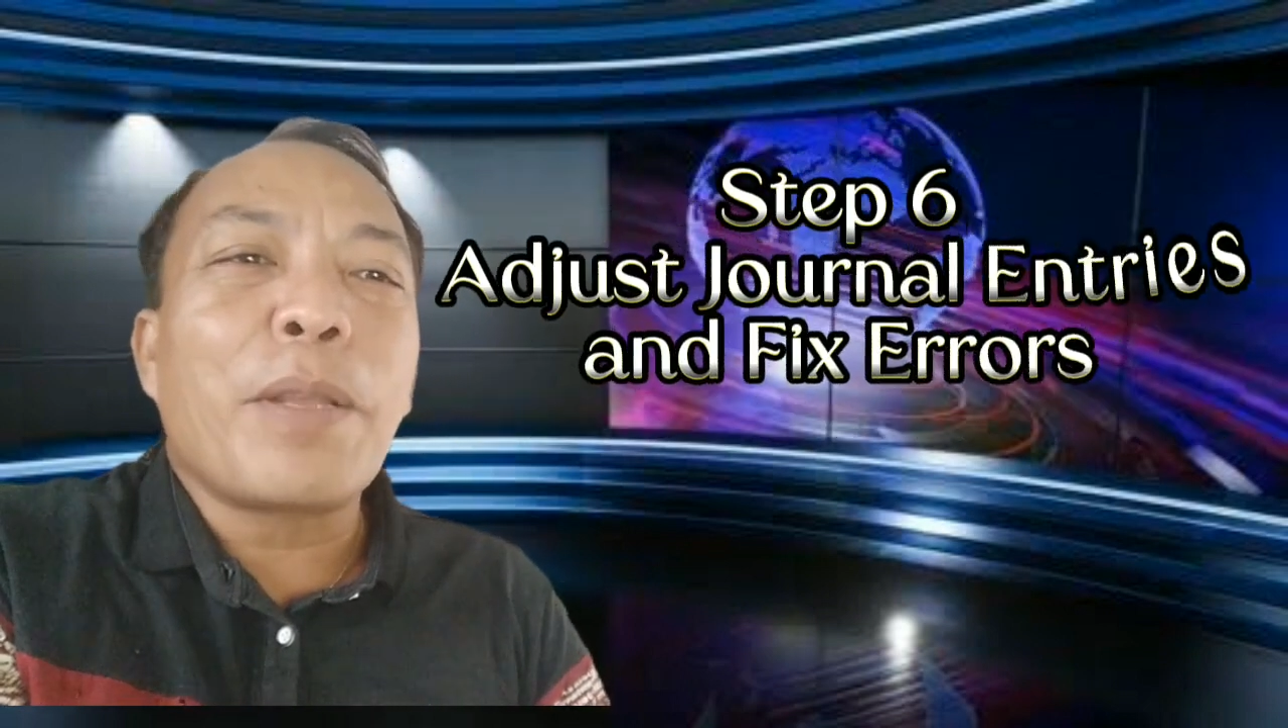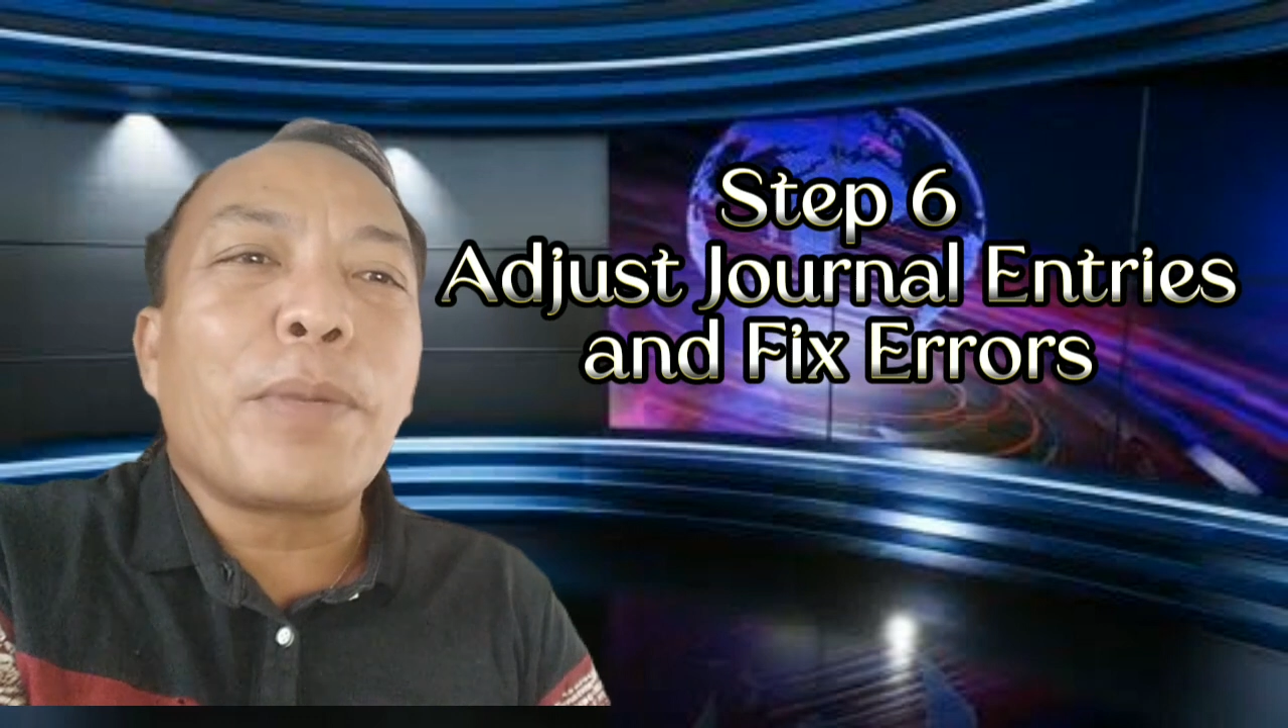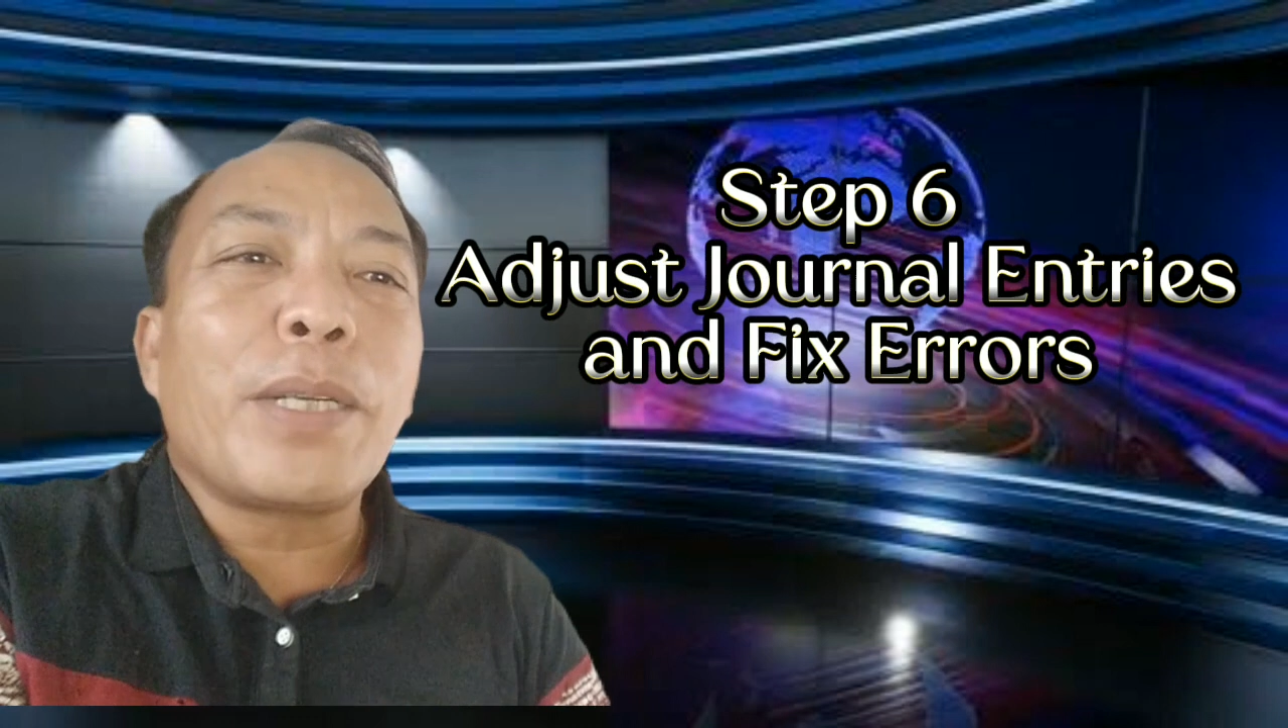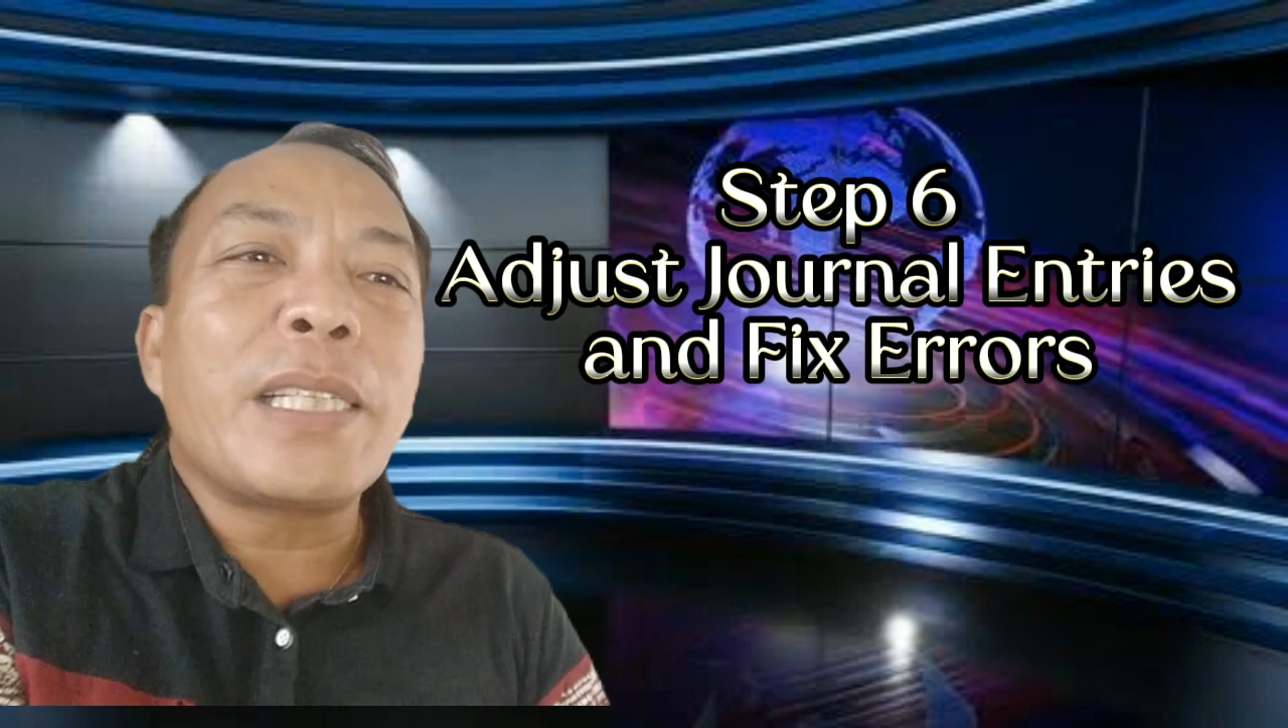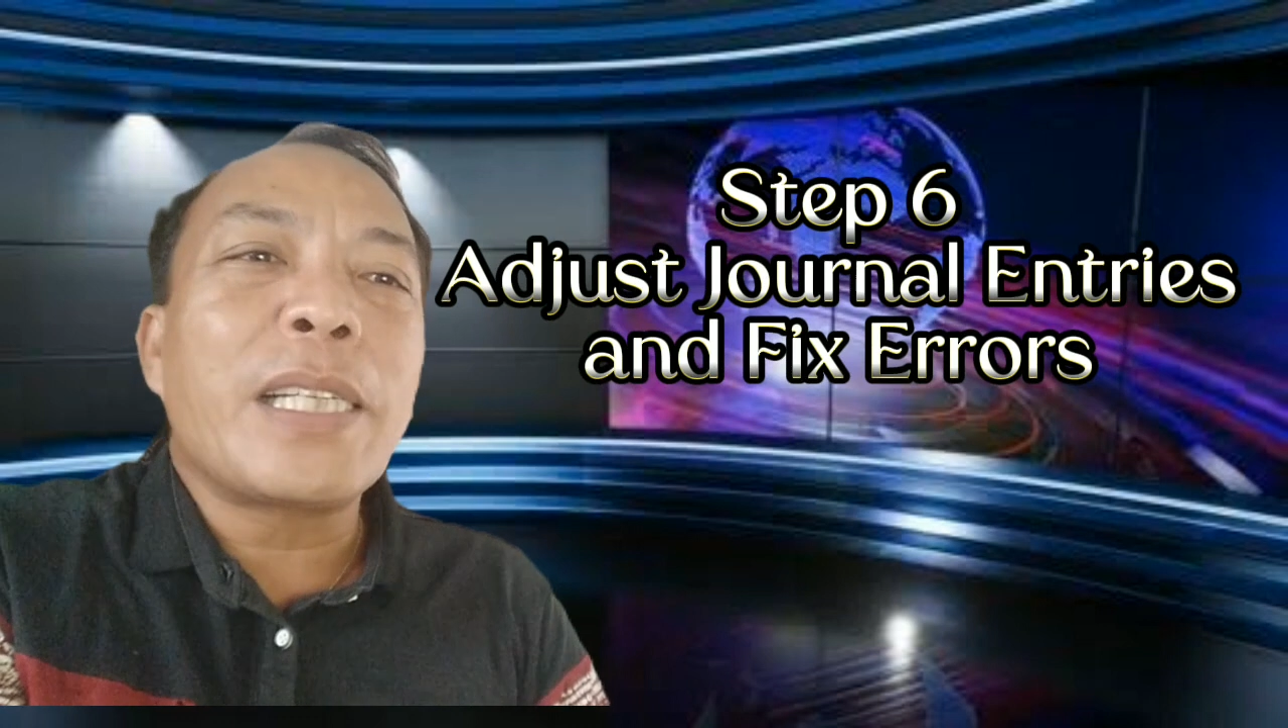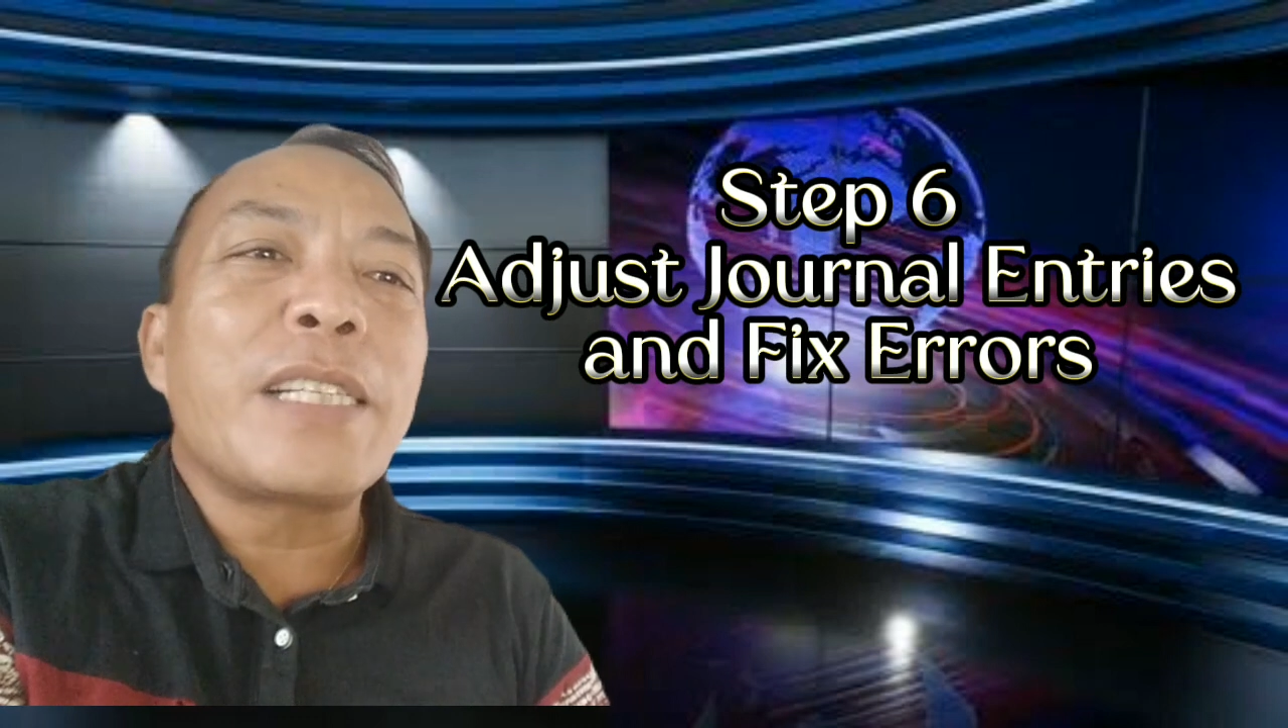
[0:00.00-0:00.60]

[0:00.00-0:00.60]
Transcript: number 6,